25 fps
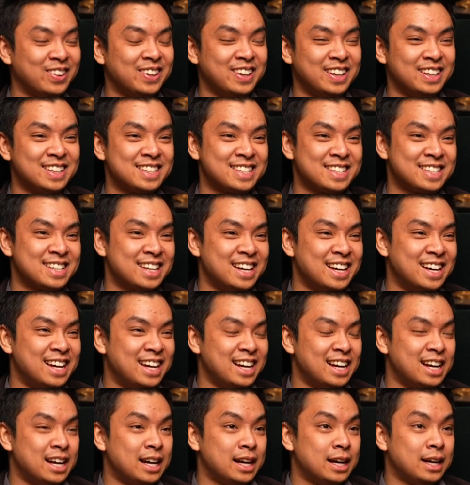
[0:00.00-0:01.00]
it's
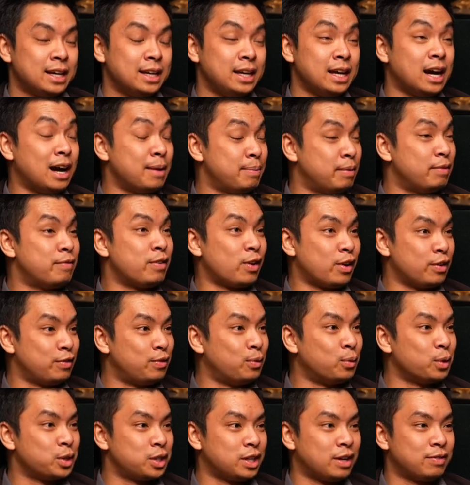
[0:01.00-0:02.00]
yeah, I've been very
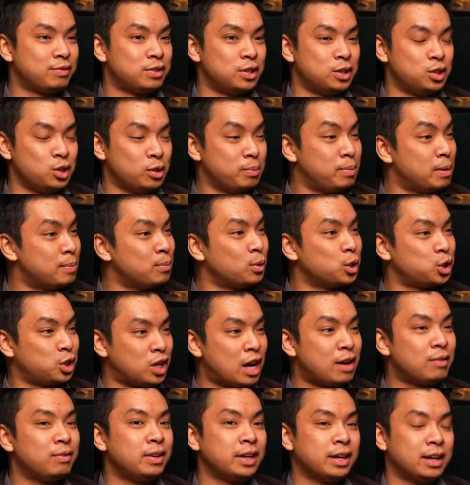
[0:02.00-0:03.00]
fortunate enough to do a bit more
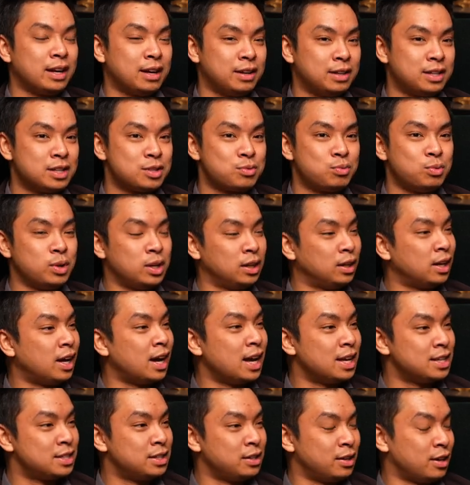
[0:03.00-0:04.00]
traveling, and I just
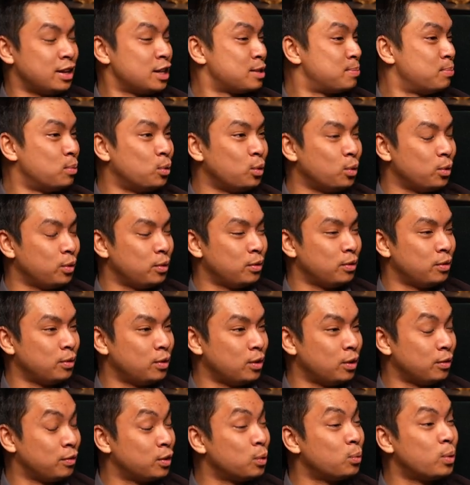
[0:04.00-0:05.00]
realized, you know, there's more
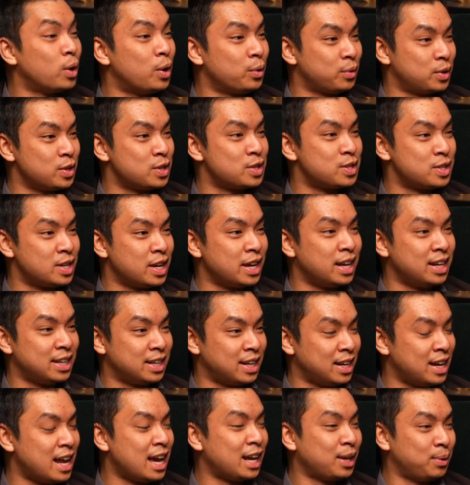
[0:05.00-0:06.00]
of the world to see and
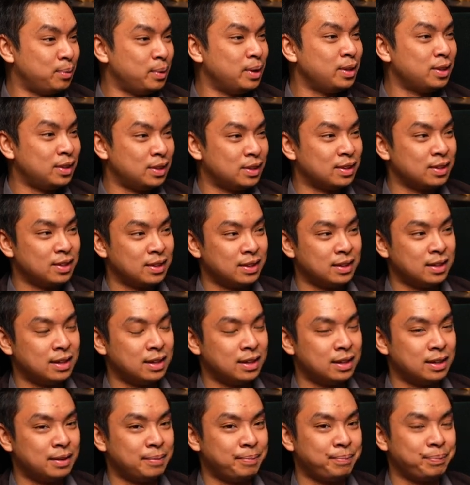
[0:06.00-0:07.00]
connect with,
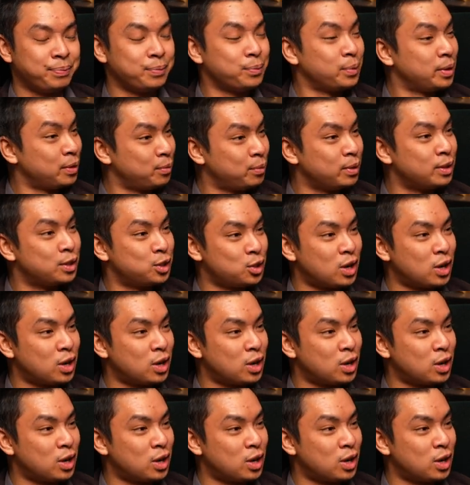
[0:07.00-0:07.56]
um, with with